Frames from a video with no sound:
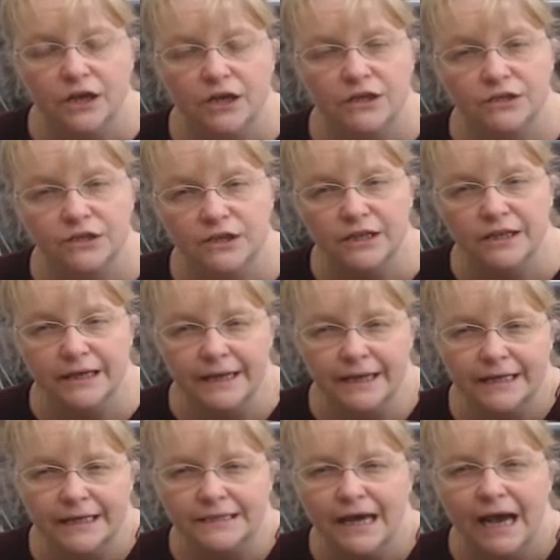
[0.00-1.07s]
So the thing
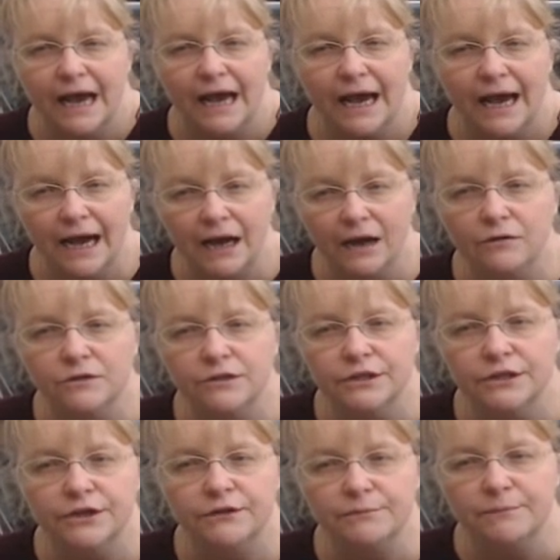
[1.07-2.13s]
is, how do
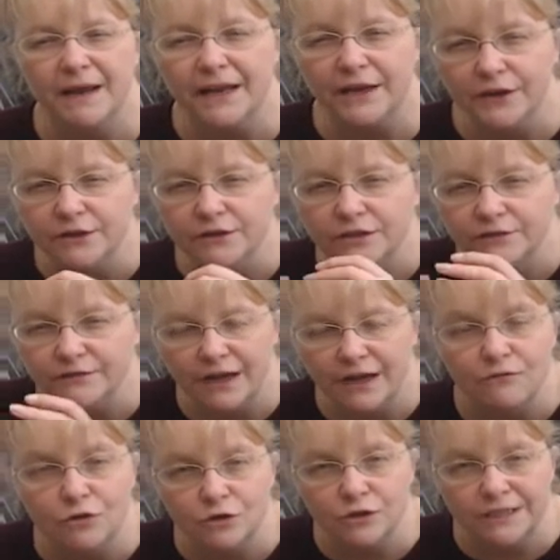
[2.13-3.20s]
you make use of that
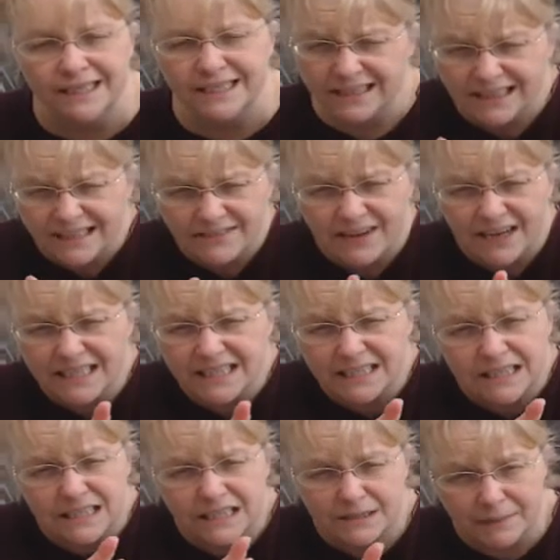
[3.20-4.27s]
raw data? Because if I just
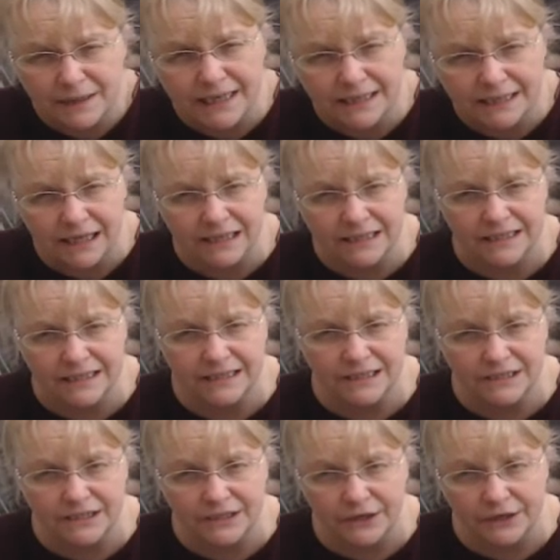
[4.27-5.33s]
displayed that data
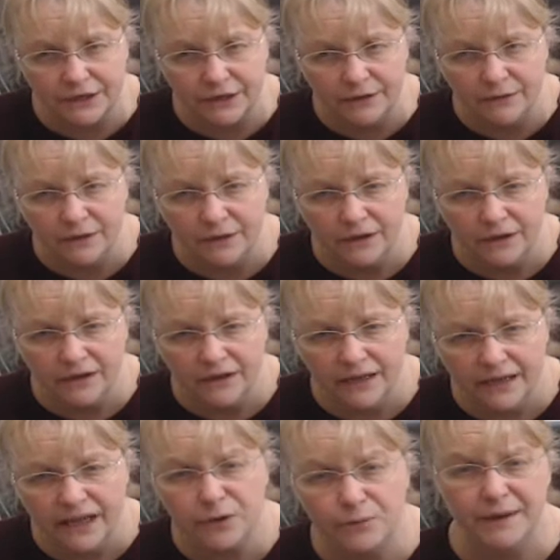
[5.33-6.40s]
to you,
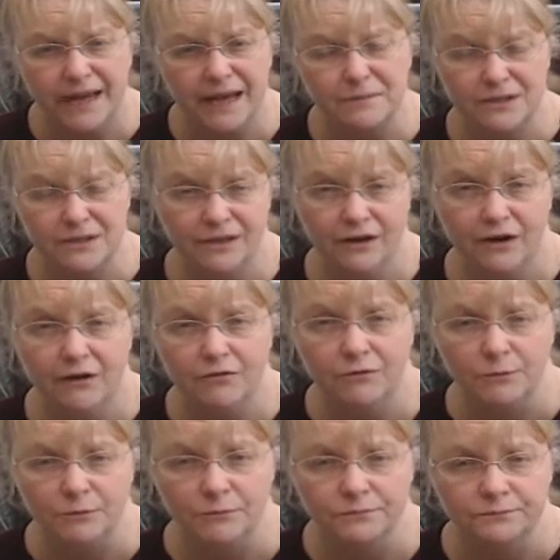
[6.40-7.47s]
it'd be absolutely horrible.